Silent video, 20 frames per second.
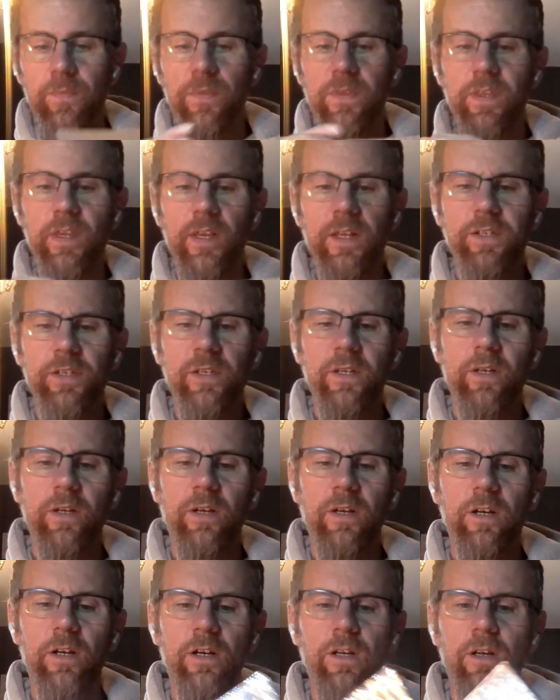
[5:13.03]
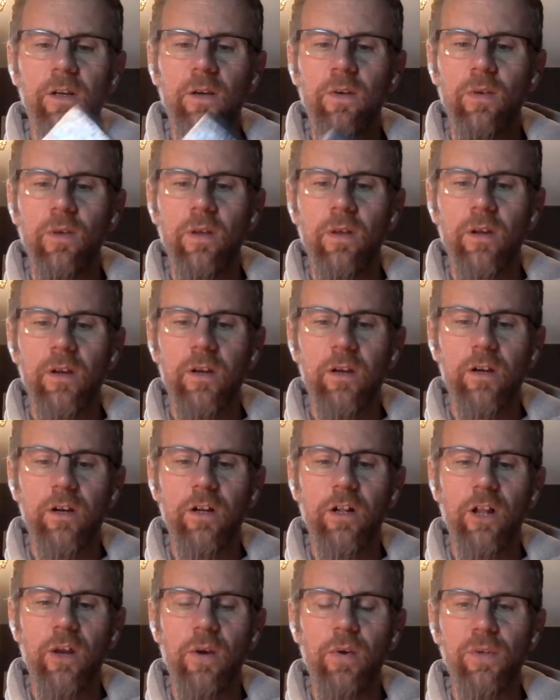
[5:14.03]
this
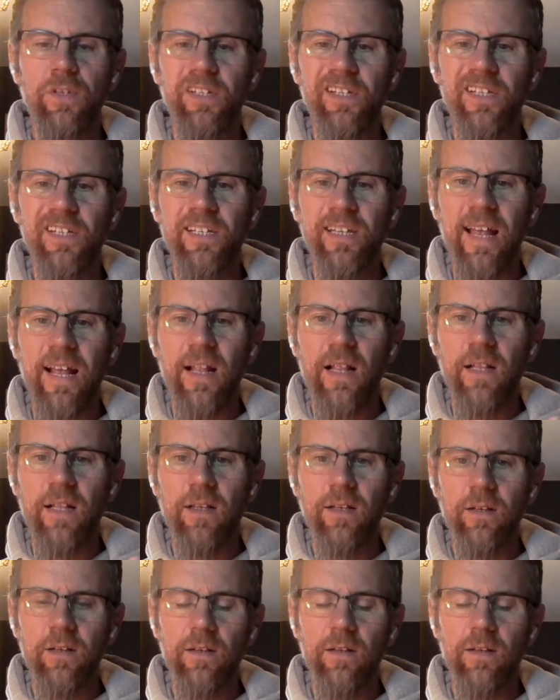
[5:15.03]
closed cell